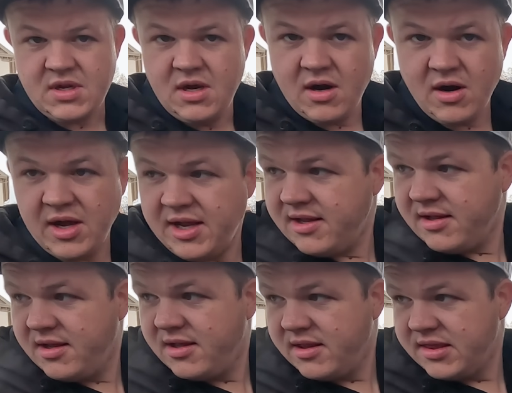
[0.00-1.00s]
All right,
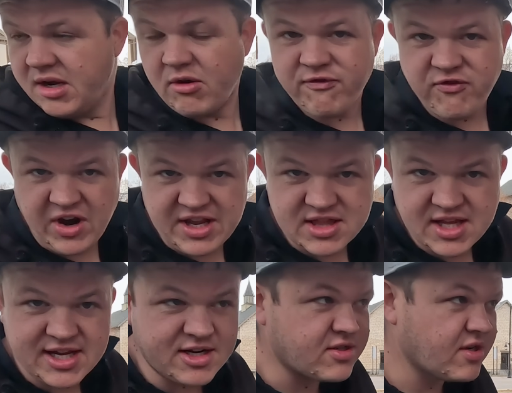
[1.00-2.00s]
the old
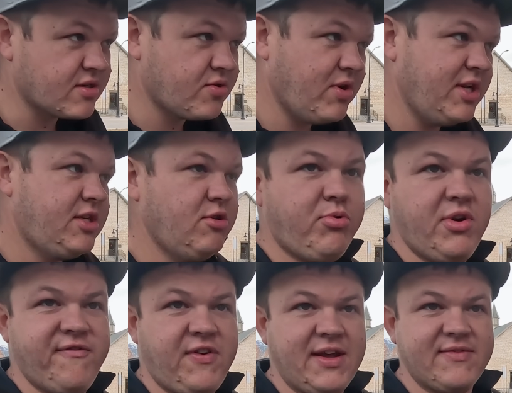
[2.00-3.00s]
Freightliner took
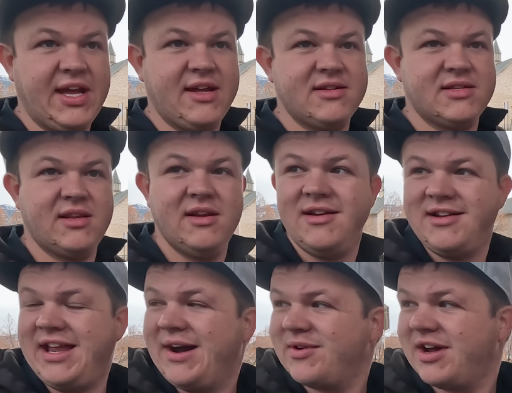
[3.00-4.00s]
22.5 gallons.
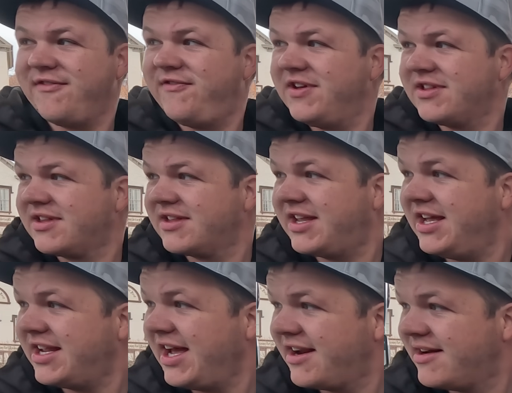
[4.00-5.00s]
Now we gotta fill
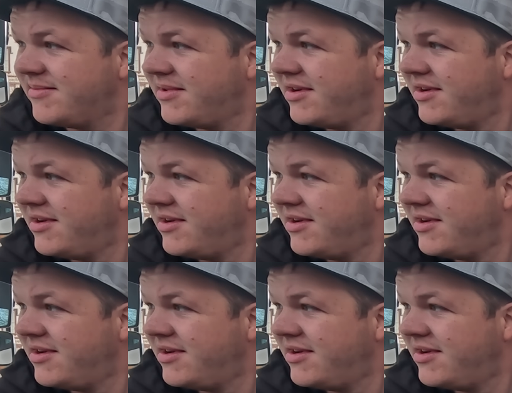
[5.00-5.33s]
kitty cat up.